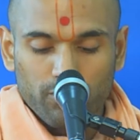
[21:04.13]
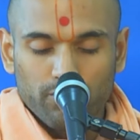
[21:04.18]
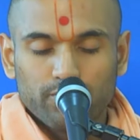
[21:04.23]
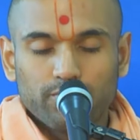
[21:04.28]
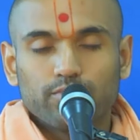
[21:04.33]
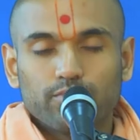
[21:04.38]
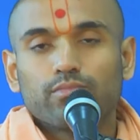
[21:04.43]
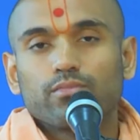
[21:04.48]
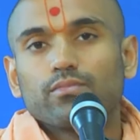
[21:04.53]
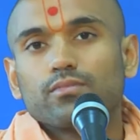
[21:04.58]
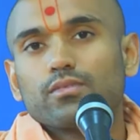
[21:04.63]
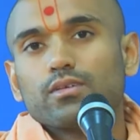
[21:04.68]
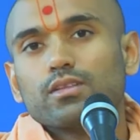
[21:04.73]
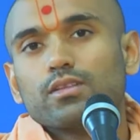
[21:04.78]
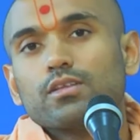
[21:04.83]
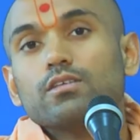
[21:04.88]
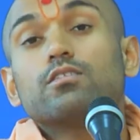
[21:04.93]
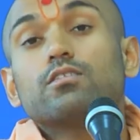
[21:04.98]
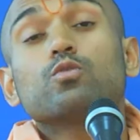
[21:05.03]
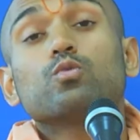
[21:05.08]
This is what
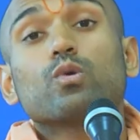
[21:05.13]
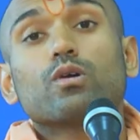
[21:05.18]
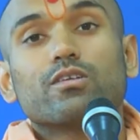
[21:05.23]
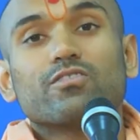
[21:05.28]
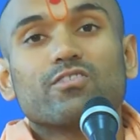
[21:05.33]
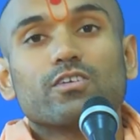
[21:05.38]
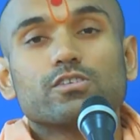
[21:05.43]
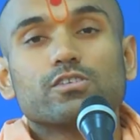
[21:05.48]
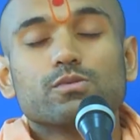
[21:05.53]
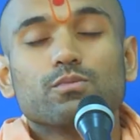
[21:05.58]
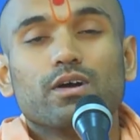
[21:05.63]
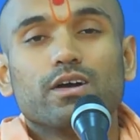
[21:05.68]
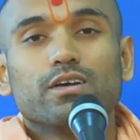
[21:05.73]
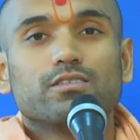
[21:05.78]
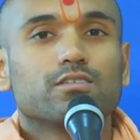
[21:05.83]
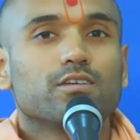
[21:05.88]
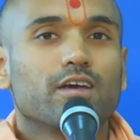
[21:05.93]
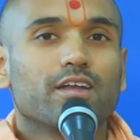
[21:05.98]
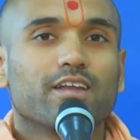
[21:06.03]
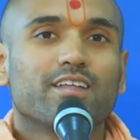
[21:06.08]
Vajibai said.
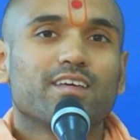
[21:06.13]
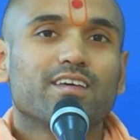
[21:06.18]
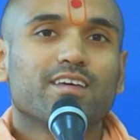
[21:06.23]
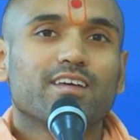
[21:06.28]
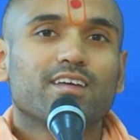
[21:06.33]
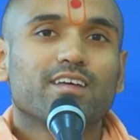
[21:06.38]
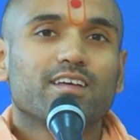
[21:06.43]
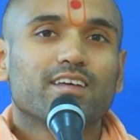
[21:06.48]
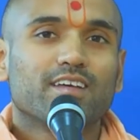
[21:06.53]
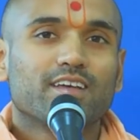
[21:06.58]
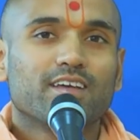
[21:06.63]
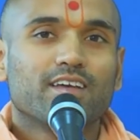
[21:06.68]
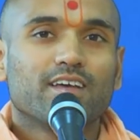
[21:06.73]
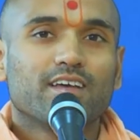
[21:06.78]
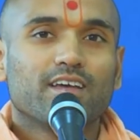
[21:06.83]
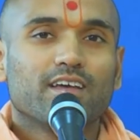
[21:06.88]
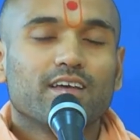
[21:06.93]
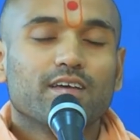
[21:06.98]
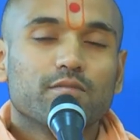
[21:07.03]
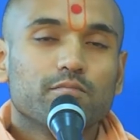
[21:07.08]

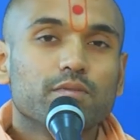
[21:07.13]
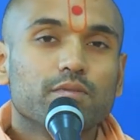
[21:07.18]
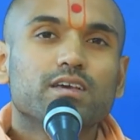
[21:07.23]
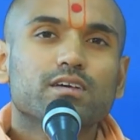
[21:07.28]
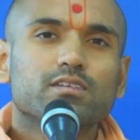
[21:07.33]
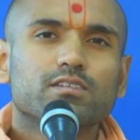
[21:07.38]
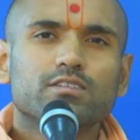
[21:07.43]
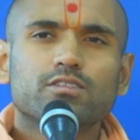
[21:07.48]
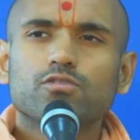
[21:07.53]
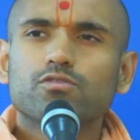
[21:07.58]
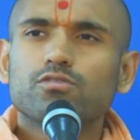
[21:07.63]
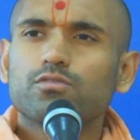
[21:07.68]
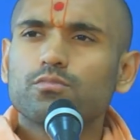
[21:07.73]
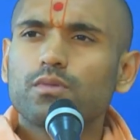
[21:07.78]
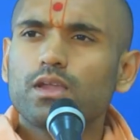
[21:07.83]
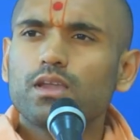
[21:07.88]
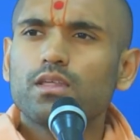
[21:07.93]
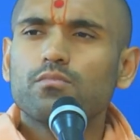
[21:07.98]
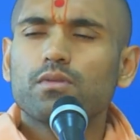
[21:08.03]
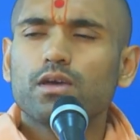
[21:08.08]
Because there's many,
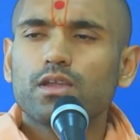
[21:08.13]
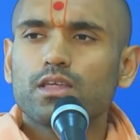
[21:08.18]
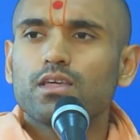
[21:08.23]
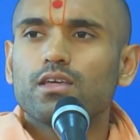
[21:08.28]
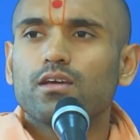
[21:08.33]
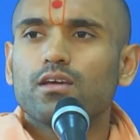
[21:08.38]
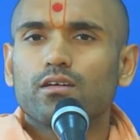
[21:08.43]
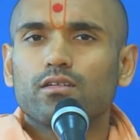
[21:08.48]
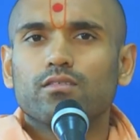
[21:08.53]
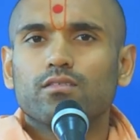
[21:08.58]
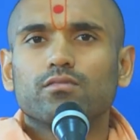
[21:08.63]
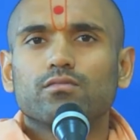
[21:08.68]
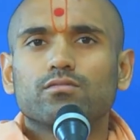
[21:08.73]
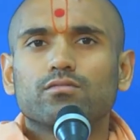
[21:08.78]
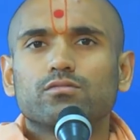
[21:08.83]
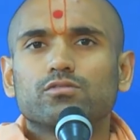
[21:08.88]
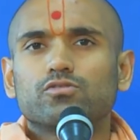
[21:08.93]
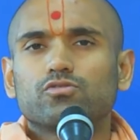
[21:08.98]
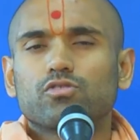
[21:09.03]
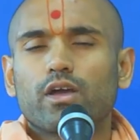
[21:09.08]
many uh, trying
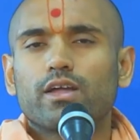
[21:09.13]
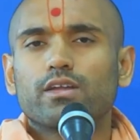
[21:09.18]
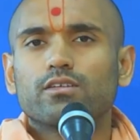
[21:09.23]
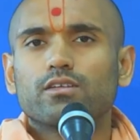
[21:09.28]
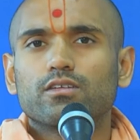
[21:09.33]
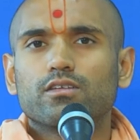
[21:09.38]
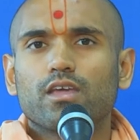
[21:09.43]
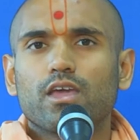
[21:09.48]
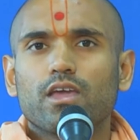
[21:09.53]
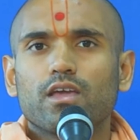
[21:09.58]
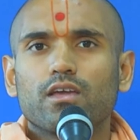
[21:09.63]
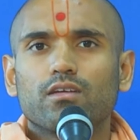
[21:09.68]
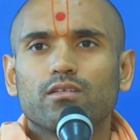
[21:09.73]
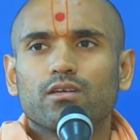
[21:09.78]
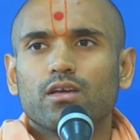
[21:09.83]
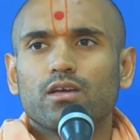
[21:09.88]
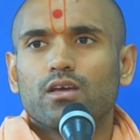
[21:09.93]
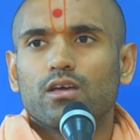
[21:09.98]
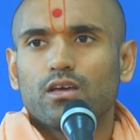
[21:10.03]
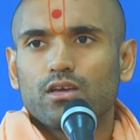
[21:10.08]
to take, you
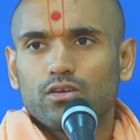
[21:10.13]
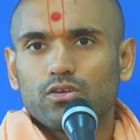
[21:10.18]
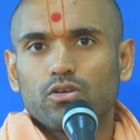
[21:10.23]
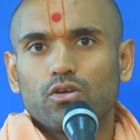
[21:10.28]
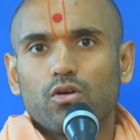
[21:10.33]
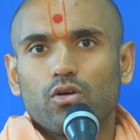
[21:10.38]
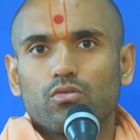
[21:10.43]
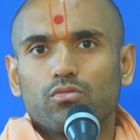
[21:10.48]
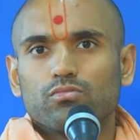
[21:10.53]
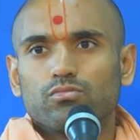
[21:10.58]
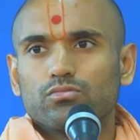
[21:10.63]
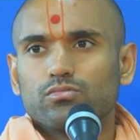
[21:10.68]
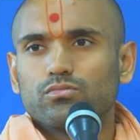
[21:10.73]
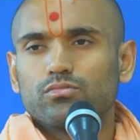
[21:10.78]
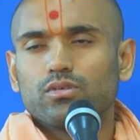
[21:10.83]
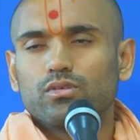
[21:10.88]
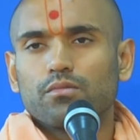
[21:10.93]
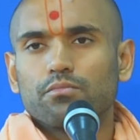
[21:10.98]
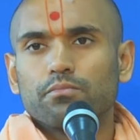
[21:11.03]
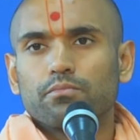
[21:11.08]
know,
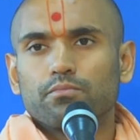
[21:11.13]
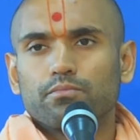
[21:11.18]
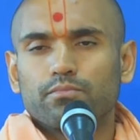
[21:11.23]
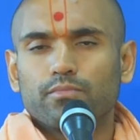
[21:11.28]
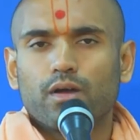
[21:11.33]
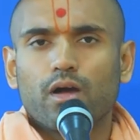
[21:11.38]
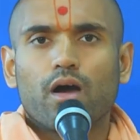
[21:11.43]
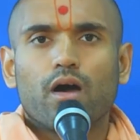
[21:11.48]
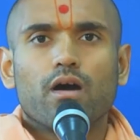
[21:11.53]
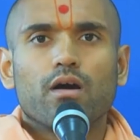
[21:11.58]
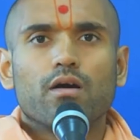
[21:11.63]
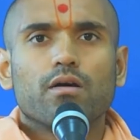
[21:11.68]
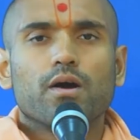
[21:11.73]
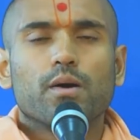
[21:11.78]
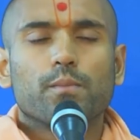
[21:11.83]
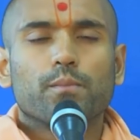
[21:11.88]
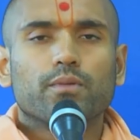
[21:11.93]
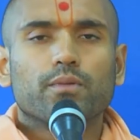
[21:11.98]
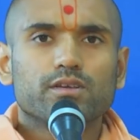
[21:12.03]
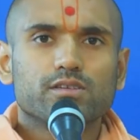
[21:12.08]
a, a, place to
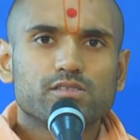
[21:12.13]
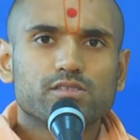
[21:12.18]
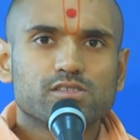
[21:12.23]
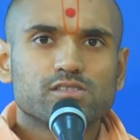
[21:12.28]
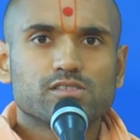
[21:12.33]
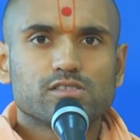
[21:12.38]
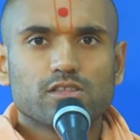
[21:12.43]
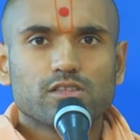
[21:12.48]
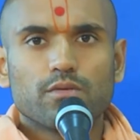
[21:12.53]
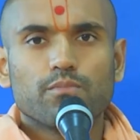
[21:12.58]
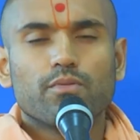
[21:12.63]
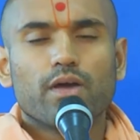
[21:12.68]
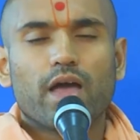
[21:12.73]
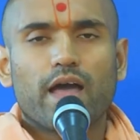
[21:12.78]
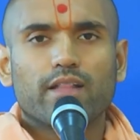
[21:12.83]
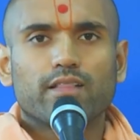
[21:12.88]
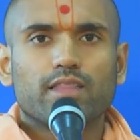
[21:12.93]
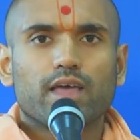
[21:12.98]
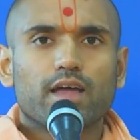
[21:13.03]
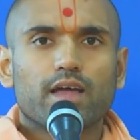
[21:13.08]
sleep at that
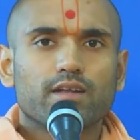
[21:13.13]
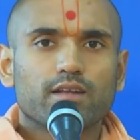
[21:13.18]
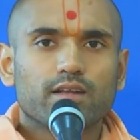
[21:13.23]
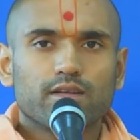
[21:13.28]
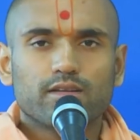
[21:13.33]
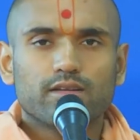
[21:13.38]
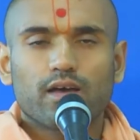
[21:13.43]
time.